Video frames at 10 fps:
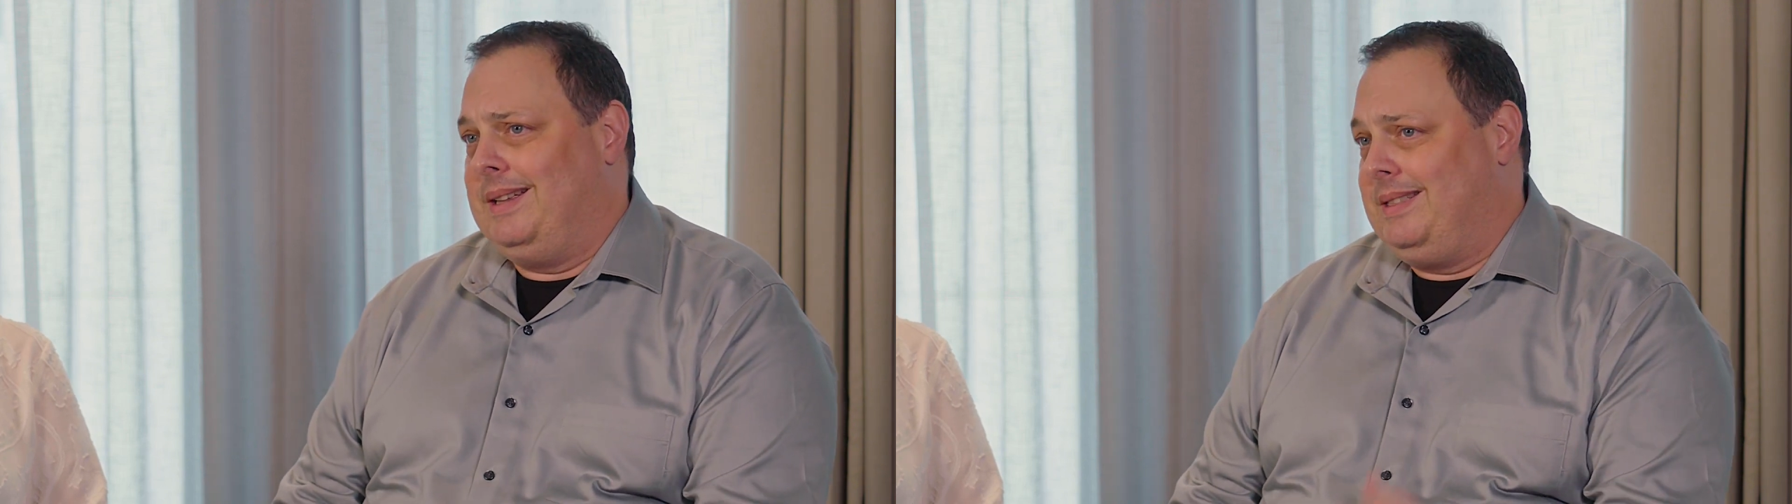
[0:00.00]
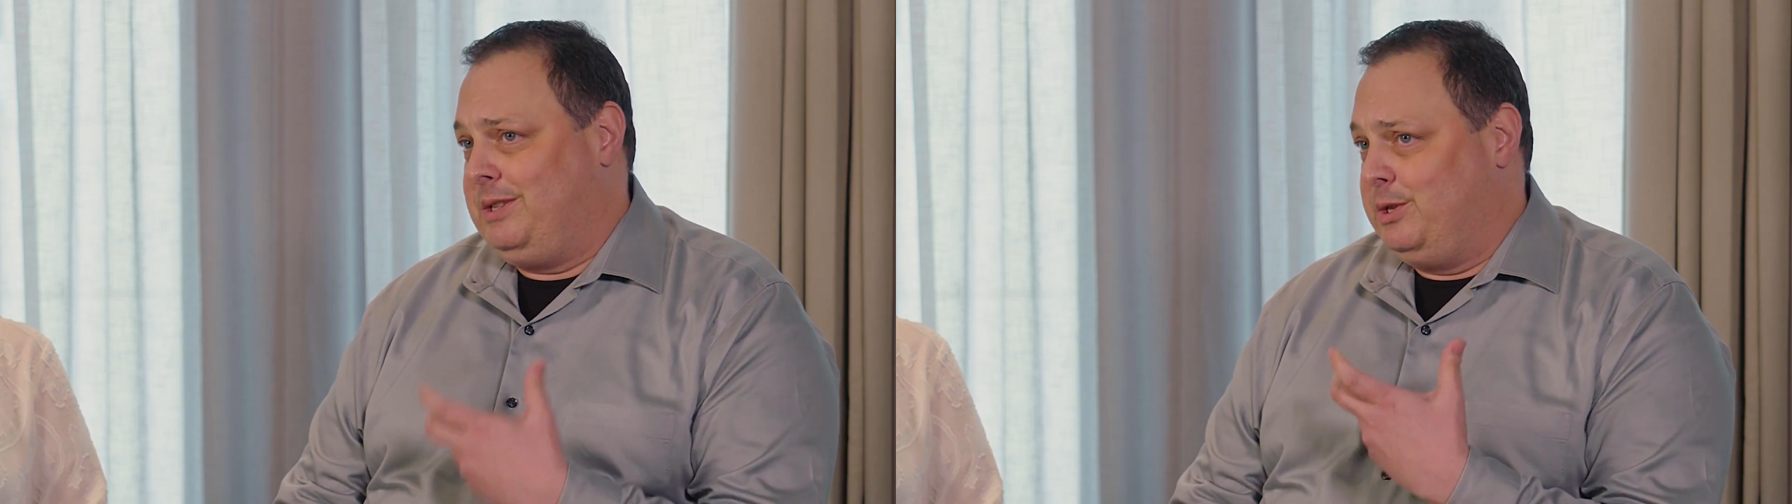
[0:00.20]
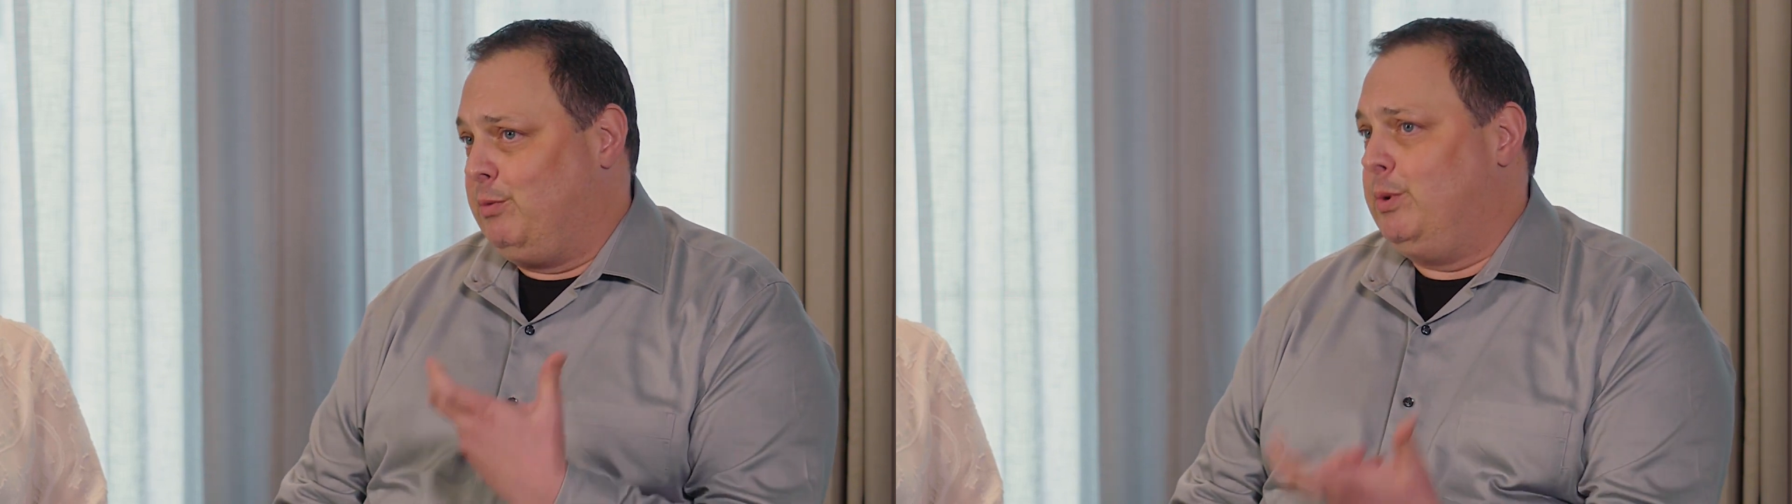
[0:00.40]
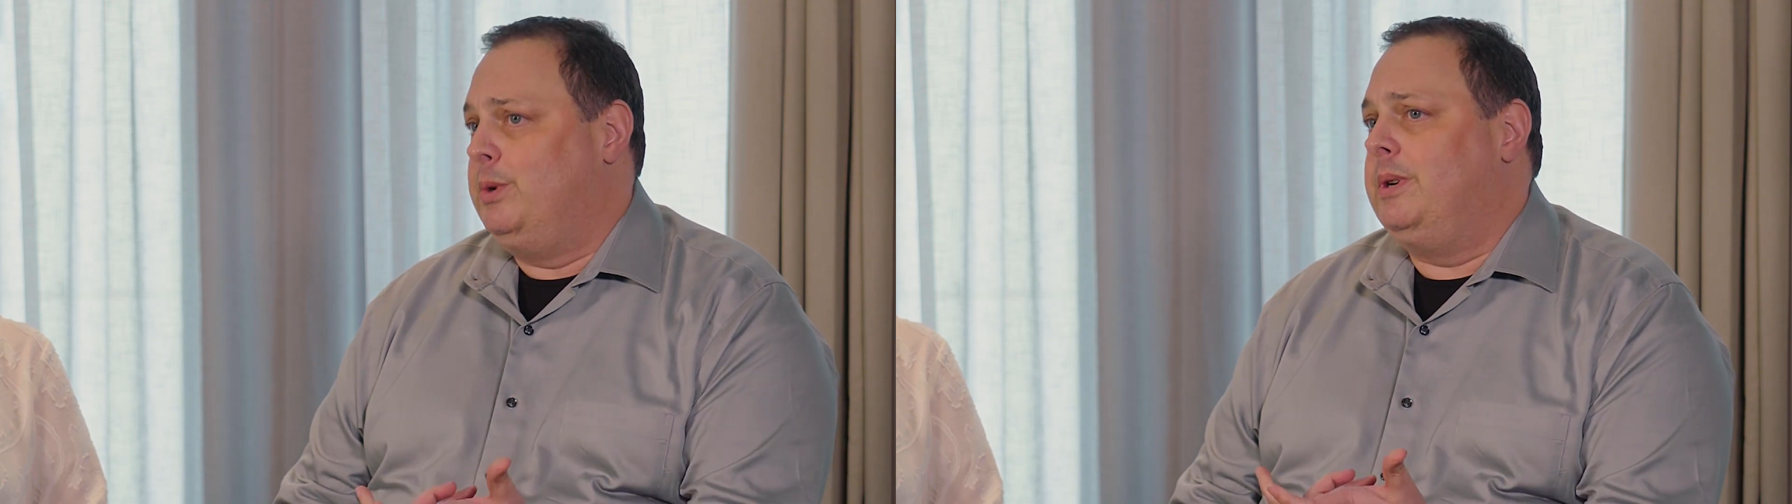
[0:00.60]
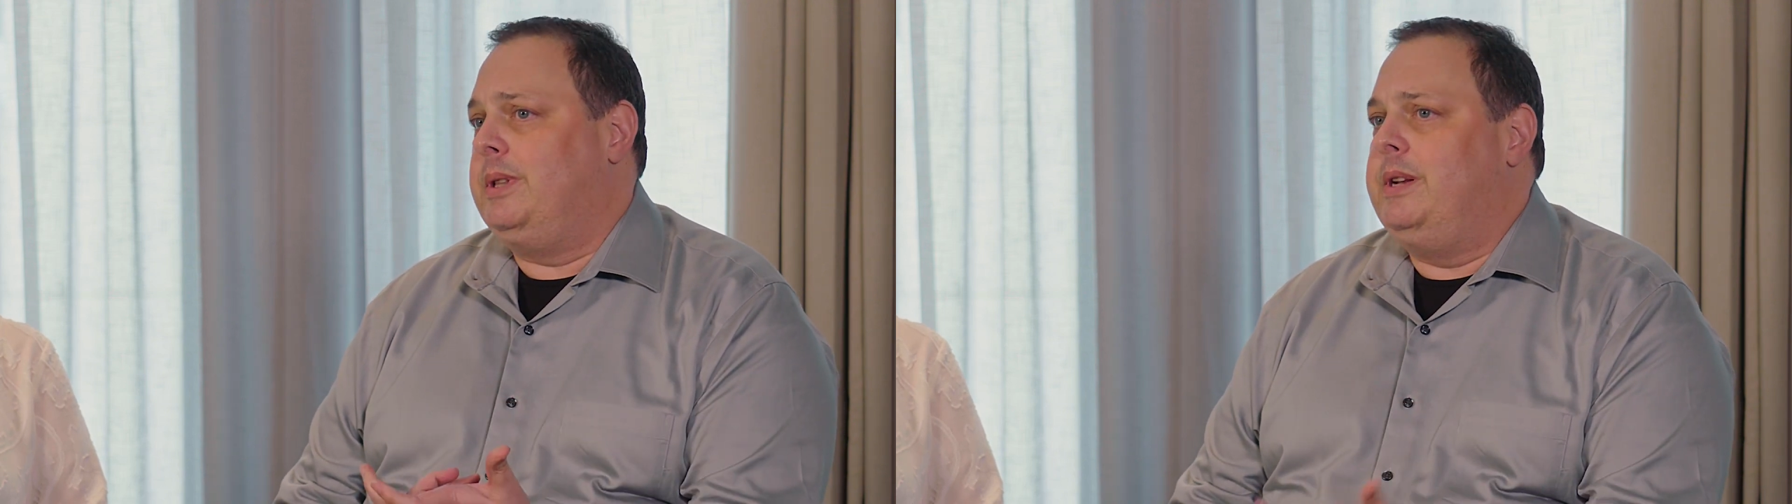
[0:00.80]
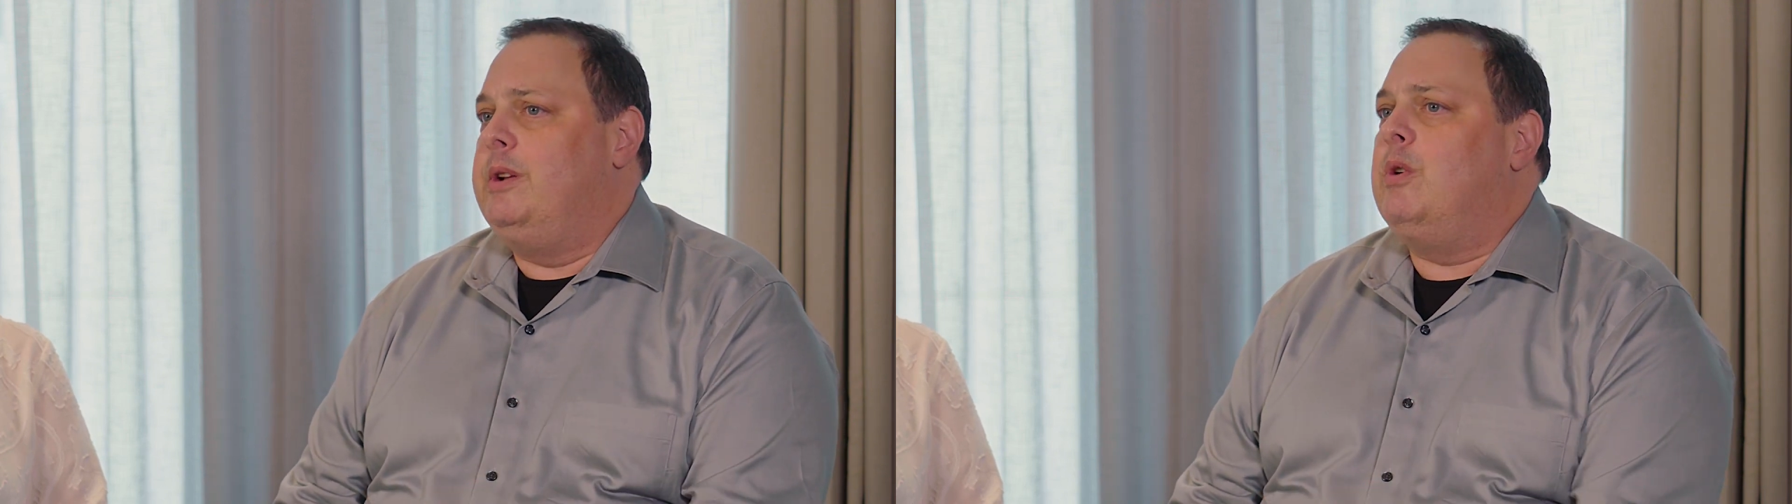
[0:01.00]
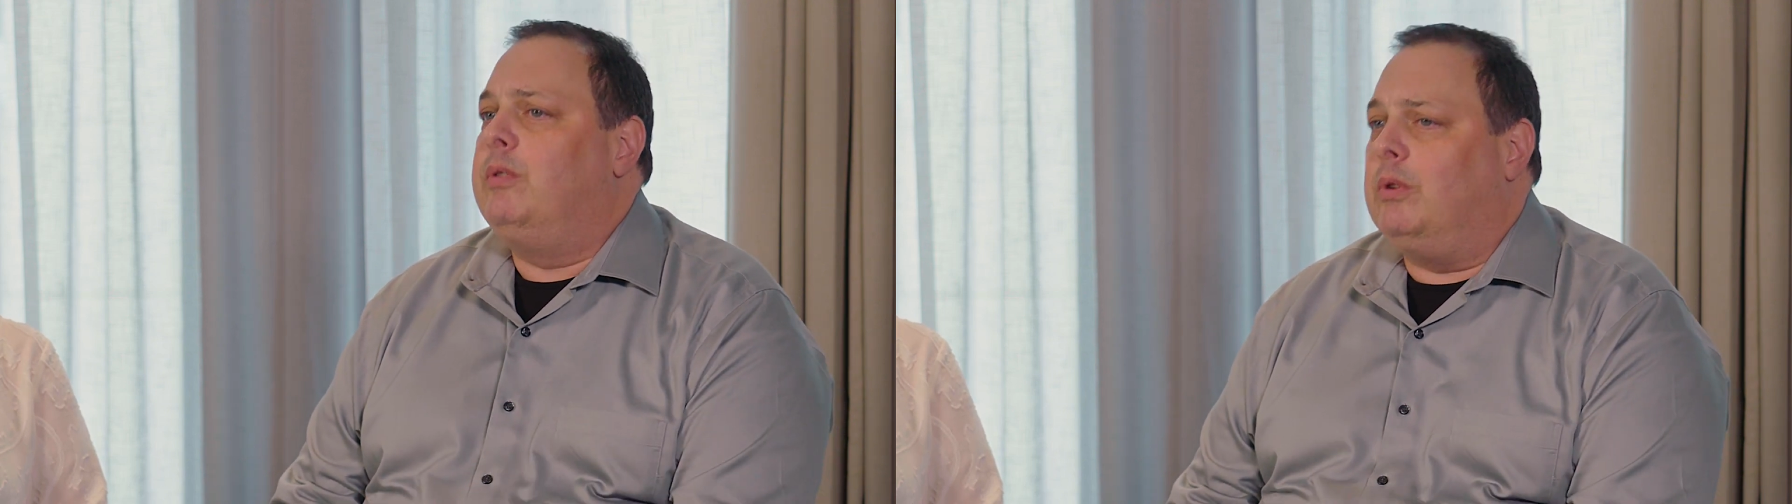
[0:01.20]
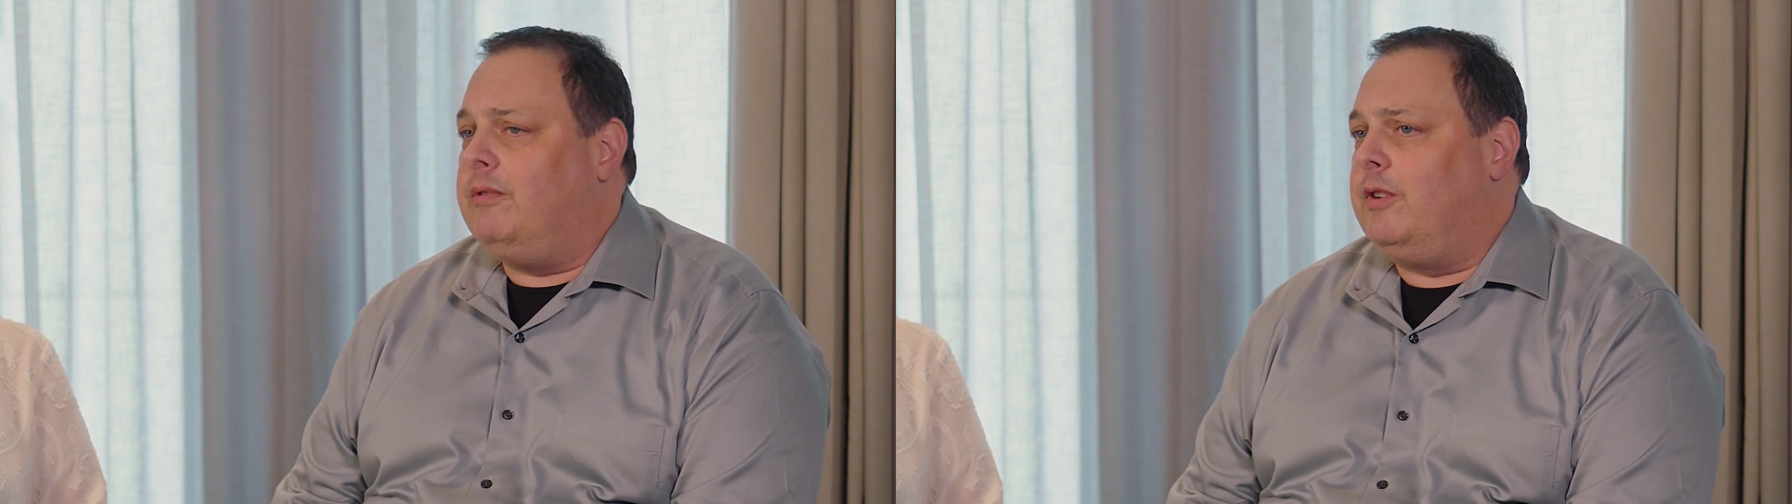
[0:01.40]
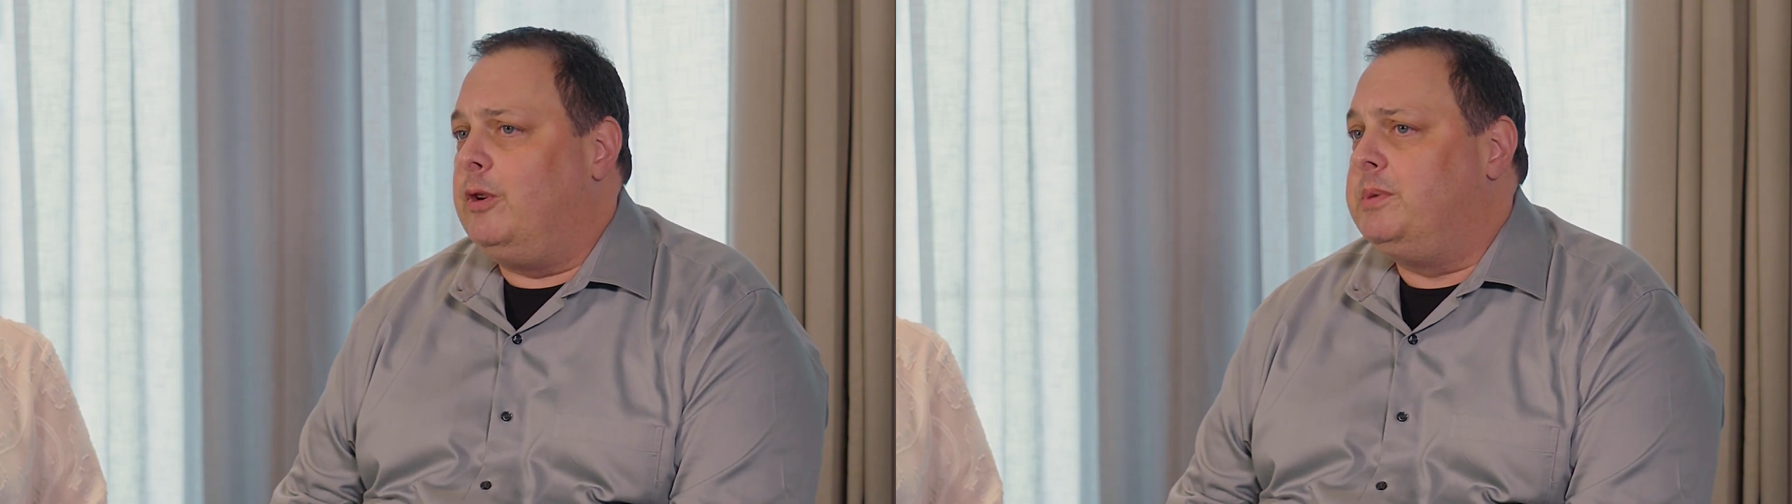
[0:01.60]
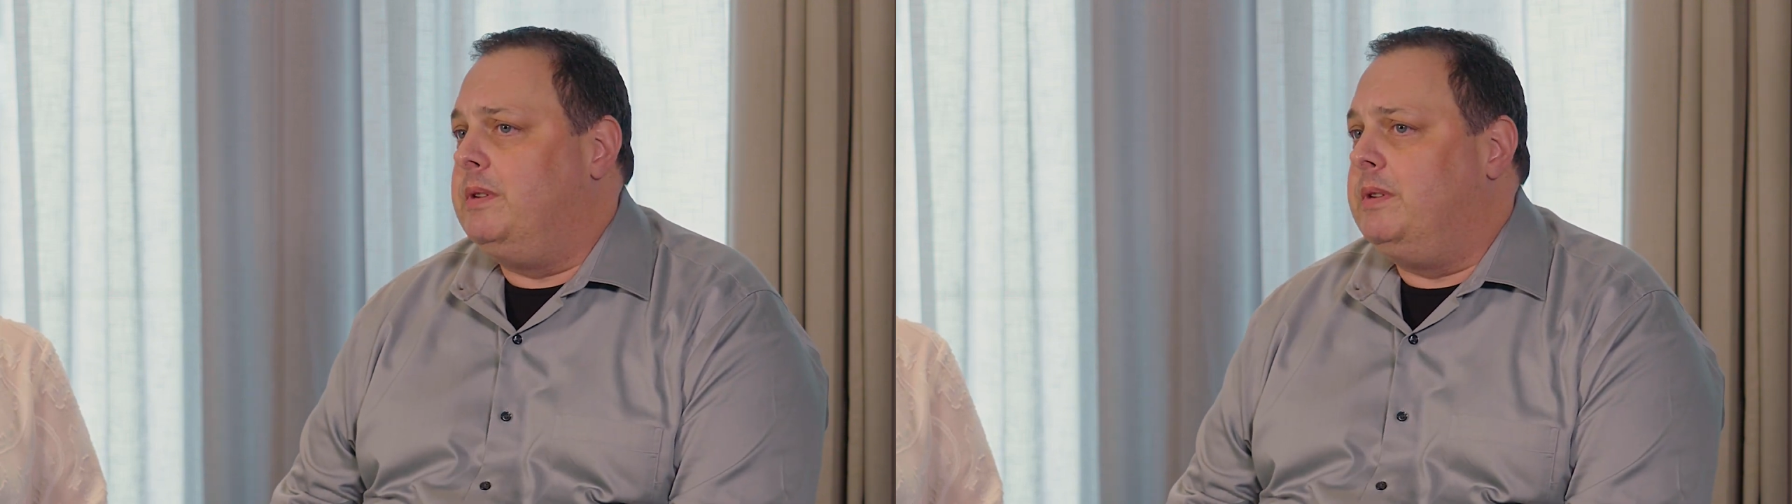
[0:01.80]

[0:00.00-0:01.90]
This is rooted in the overall firm's